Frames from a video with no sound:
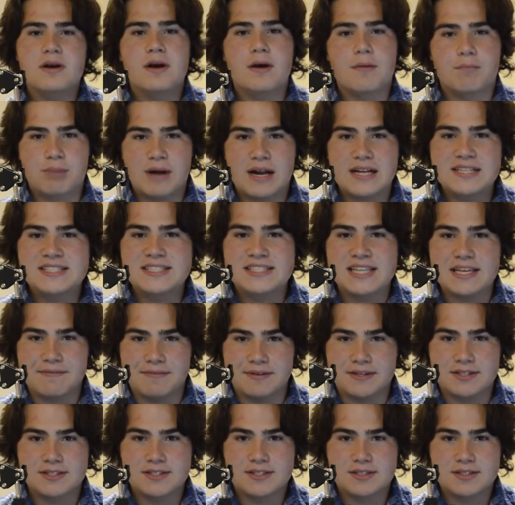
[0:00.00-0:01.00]
Brad
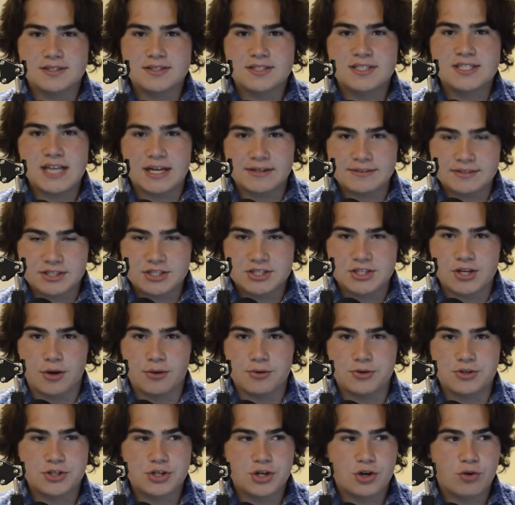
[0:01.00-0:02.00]
Stevens, Celtics
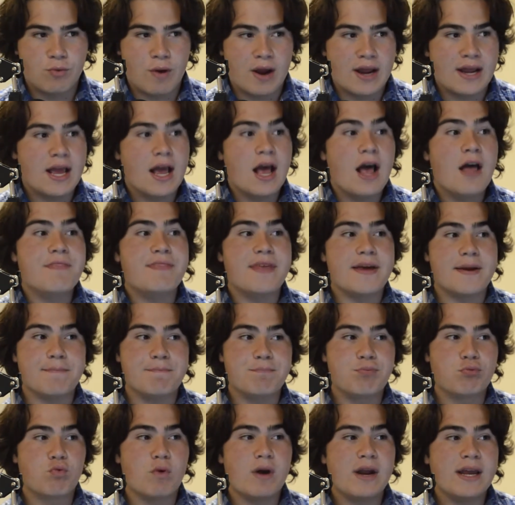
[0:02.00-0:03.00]
coach, right? They
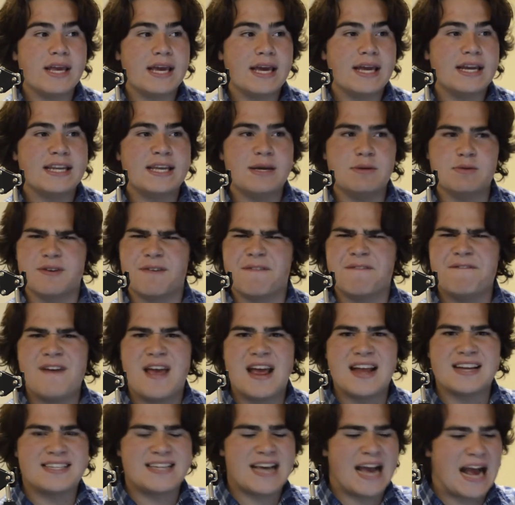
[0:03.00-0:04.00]
bring in, he was a
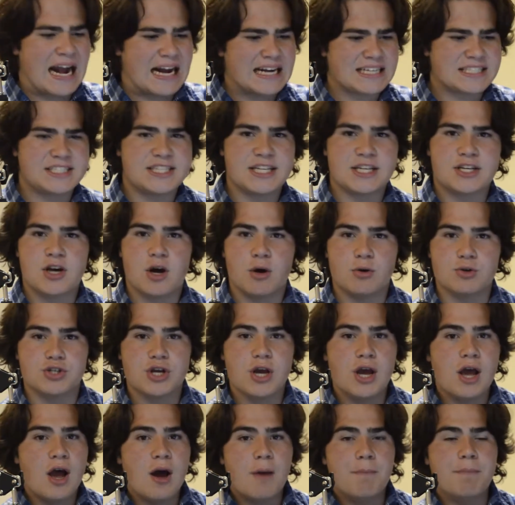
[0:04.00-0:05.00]
fantastic coach.
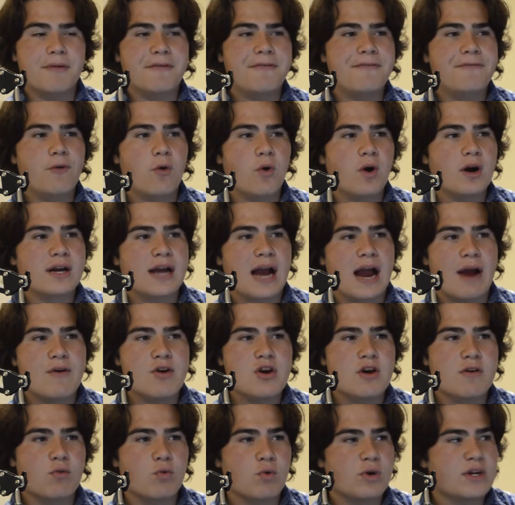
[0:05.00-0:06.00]
Before
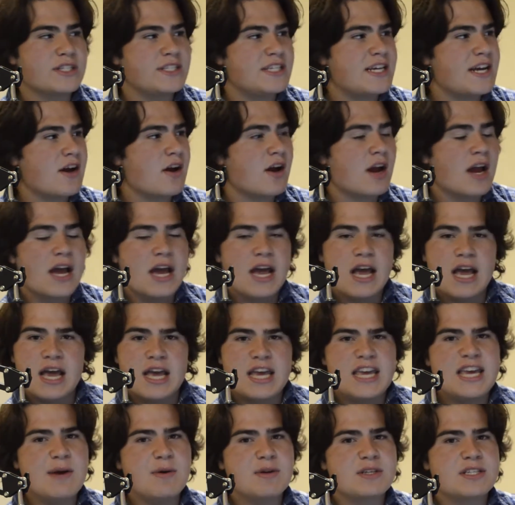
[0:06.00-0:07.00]
Kyrie Irving was here,
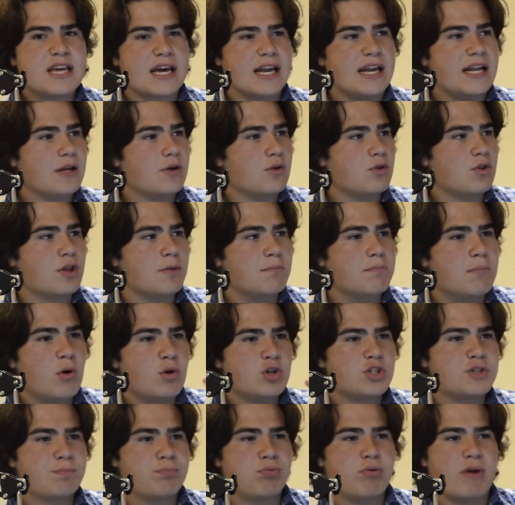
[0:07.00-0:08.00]
he was getting the
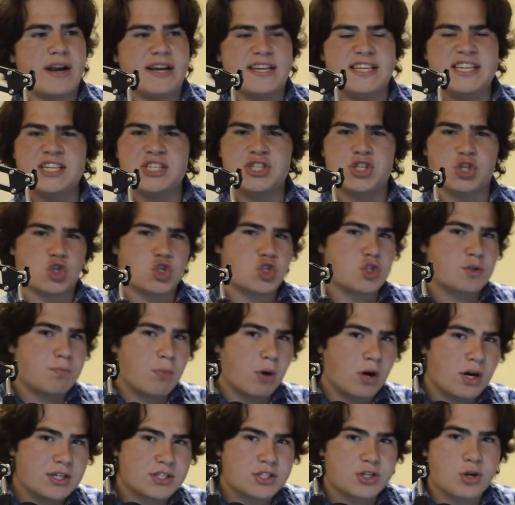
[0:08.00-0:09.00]
most praise. He's the
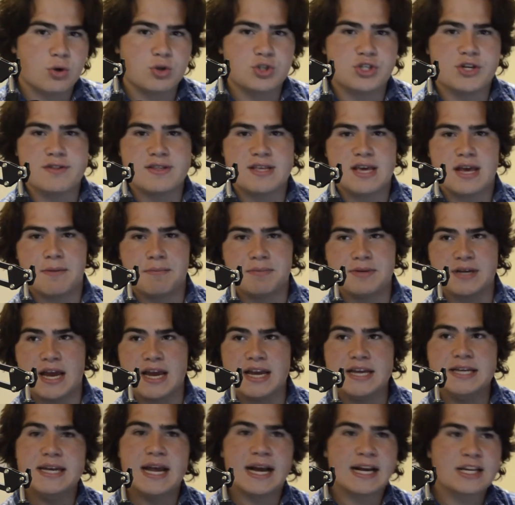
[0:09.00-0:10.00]
smartest coach in the
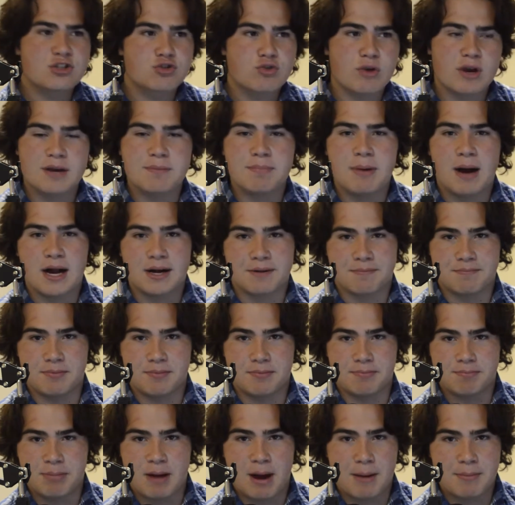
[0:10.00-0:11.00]
NBA. Next, Greg
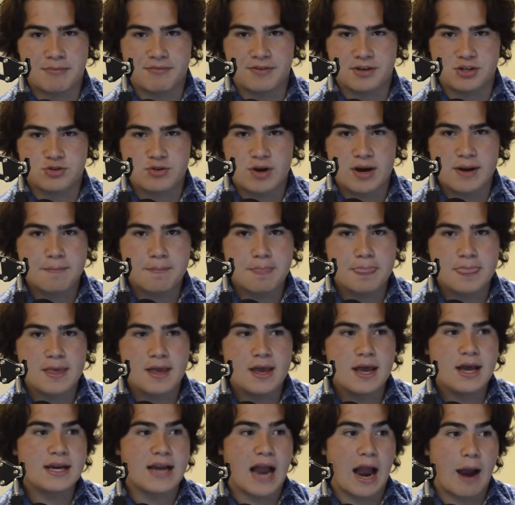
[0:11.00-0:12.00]
Popovich, right?
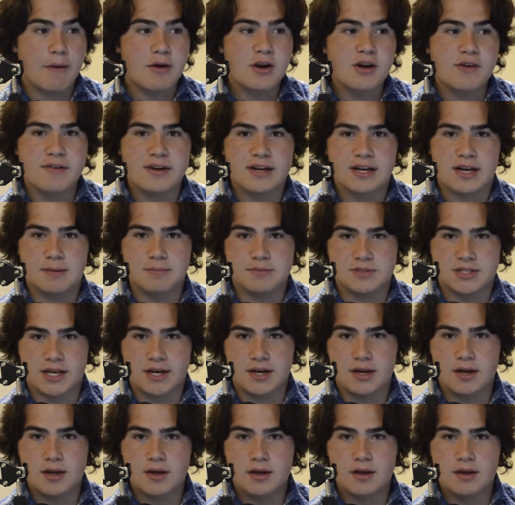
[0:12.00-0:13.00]
Kyrie Irving comes in.
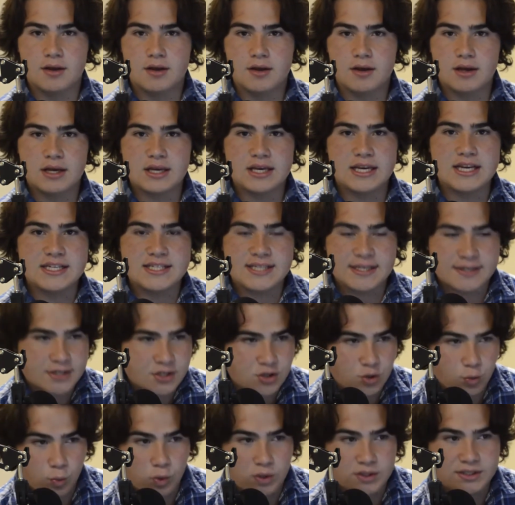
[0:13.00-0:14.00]
He says
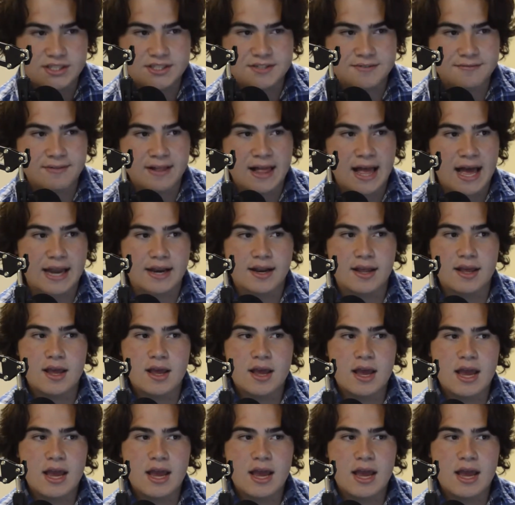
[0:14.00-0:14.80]
the world is flat.